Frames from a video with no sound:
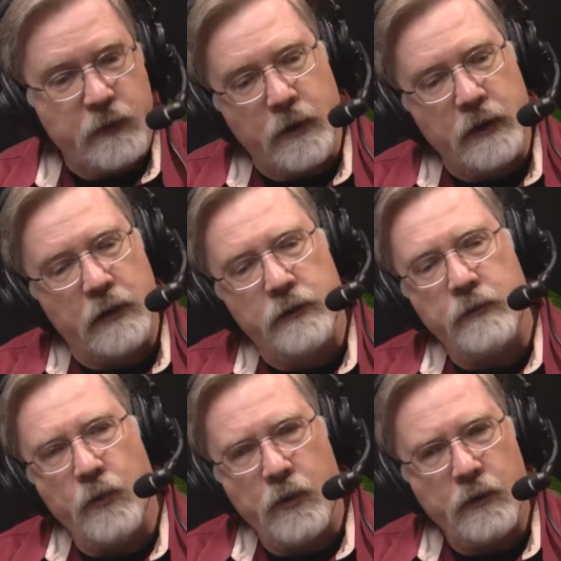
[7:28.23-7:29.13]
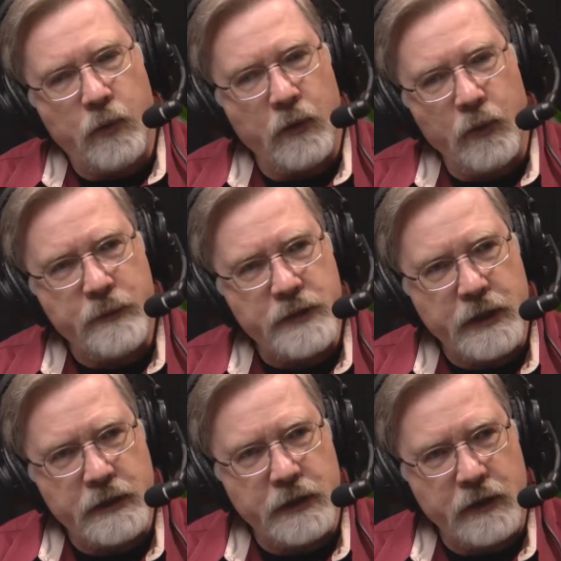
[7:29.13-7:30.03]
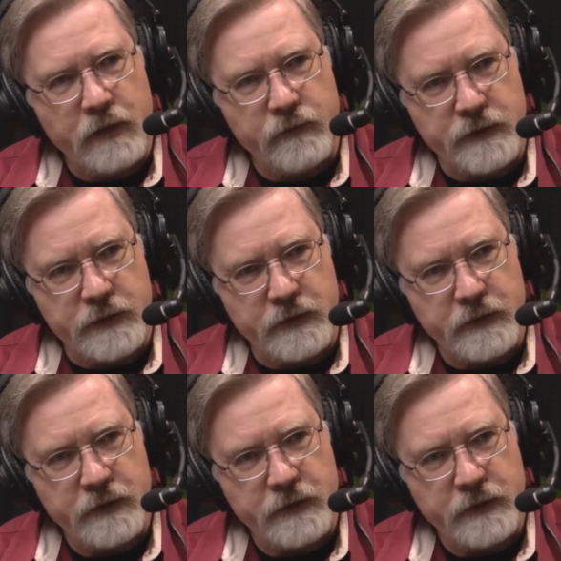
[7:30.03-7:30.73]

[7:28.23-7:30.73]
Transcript: that want to learn more, what website can they go visit?